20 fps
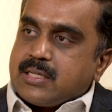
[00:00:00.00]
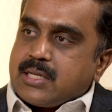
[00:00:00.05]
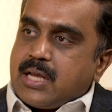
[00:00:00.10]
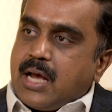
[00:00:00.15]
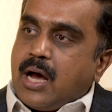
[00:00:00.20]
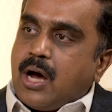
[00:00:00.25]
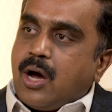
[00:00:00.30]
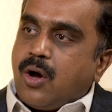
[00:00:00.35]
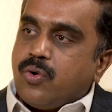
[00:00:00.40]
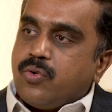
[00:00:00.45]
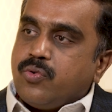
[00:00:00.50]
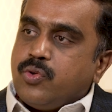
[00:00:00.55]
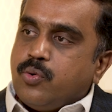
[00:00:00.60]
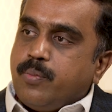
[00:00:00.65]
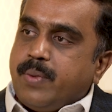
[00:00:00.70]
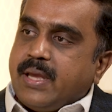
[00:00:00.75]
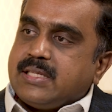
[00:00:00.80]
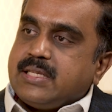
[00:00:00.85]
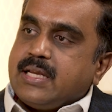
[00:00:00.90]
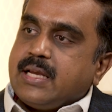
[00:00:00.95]
is how you
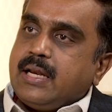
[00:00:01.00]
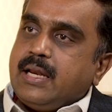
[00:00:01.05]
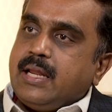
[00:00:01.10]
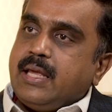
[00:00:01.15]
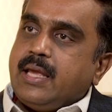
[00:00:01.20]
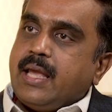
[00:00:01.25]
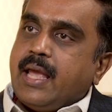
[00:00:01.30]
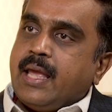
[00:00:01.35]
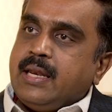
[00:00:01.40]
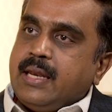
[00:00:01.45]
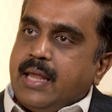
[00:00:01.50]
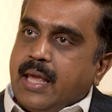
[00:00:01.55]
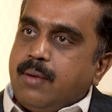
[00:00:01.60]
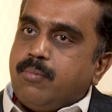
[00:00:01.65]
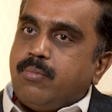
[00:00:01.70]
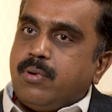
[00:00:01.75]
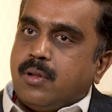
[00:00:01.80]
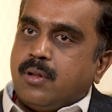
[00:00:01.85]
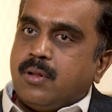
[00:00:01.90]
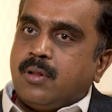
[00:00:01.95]
basically
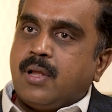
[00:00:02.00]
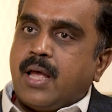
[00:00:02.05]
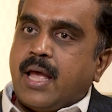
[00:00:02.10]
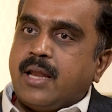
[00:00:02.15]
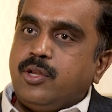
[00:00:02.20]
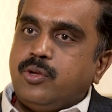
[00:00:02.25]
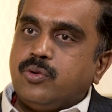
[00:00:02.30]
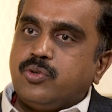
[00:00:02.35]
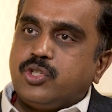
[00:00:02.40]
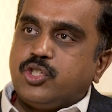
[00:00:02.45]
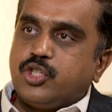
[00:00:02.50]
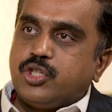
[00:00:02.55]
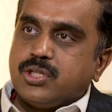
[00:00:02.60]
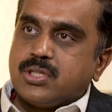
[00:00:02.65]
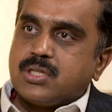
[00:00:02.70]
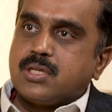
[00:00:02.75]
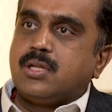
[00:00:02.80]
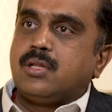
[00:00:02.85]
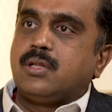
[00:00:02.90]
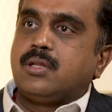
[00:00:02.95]
enable and you
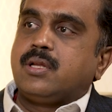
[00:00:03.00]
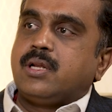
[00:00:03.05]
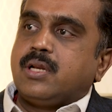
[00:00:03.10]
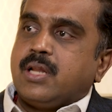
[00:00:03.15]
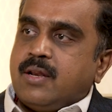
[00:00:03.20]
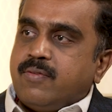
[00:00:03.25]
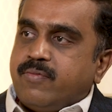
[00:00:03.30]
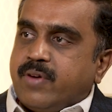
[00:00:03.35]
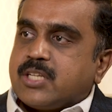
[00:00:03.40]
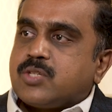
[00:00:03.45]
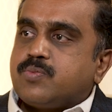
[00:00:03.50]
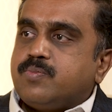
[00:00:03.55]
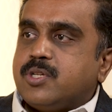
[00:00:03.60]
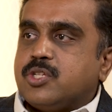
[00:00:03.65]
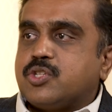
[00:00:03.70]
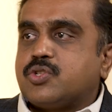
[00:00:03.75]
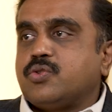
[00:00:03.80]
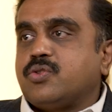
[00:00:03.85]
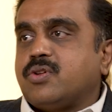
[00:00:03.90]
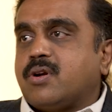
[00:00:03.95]
chisel the
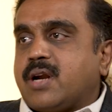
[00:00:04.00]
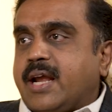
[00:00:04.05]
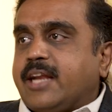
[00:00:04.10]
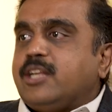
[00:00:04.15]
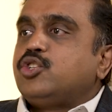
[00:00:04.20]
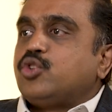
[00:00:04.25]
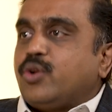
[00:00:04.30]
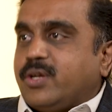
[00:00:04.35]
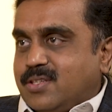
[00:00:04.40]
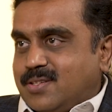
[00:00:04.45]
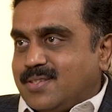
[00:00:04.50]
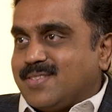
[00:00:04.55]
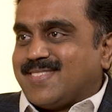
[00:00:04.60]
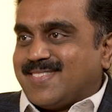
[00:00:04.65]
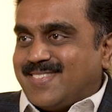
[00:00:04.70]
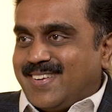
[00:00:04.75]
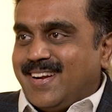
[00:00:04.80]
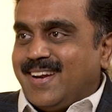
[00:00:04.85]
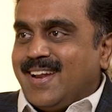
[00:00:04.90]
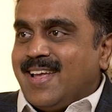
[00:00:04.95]
investments to the right
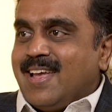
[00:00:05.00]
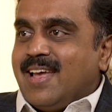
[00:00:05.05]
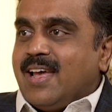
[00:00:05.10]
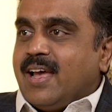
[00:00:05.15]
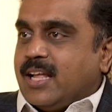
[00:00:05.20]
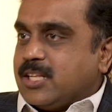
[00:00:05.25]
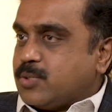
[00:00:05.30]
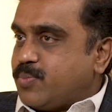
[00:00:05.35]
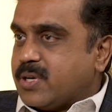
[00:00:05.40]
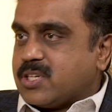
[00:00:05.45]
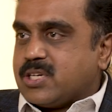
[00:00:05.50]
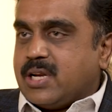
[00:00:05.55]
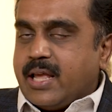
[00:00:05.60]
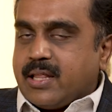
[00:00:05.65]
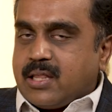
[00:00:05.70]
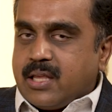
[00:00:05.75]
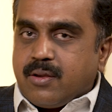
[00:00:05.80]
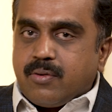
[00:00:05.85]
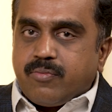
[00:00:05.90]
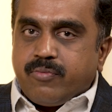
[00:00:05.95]
choices, right? And especially, I
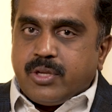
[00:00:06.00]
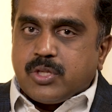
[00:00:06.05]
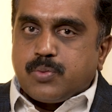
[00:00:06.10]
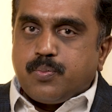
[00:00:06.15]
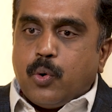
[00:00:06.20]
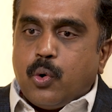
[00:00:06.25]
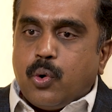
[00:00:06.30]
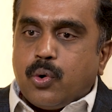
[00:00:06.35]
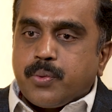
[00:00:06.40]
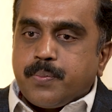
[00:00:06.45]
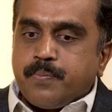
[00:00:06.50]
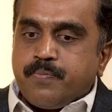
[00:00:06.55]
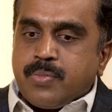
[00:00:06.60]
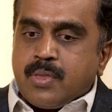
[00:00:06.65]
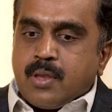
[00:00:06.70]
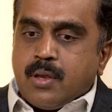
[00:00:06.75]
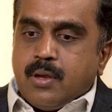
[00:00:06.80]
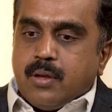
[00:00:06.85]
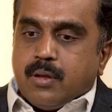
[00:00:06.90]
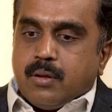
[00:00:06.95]
think we spoke
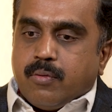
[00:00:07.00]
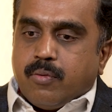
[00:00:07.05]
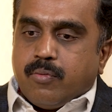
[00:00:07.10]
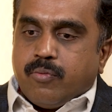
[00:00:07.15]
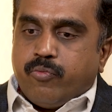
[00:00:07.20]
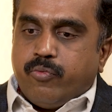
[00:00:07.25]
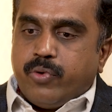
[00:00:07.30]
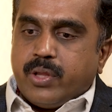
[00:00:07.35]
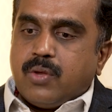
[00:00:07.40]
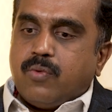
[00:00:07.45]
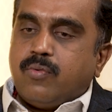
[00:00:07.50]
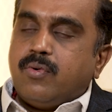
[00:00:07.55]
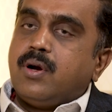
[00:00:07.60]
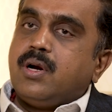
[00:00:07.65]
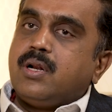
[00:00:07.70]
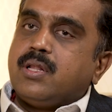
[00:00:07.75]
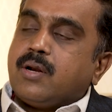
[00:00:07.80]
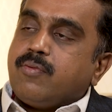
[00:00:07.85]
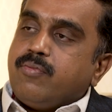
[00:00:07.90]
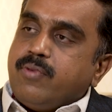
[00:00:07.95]
with the
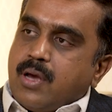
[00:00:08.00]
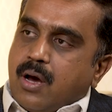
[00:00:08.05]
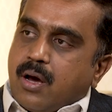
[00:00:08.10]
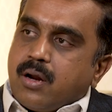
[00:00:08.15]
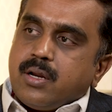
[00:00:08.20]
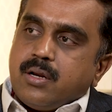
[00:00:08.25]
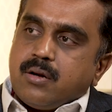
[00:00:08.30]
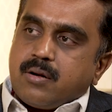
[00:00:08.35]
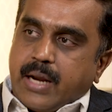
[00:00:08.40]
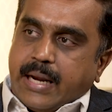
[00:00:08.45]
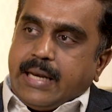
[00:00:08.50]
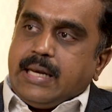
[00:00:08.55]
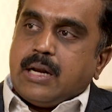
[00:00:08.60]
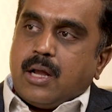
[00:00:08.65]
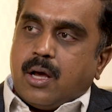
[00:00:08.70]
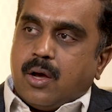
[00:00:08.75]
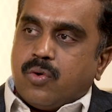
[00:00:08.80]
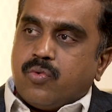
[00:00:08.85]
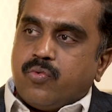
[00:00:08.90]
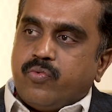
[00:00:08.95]
world that we are in right
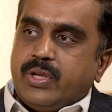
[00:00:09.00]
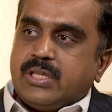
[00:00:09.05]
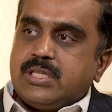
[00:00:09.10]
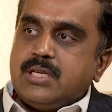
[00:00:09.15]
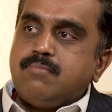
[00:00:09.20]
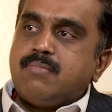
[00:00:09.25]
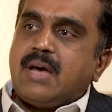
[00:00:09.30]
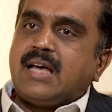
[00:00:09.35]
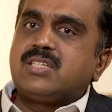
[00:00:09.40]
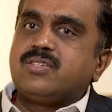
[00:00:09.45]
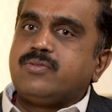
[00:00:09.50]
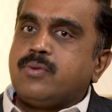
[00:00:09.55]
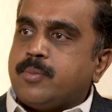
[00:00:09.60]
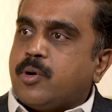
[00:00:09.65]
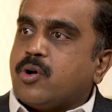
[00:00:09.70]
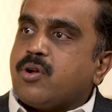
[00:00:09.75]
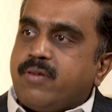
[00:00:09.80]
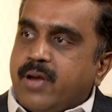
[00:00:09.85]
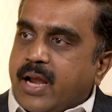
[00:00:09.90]
now. We see massive amount of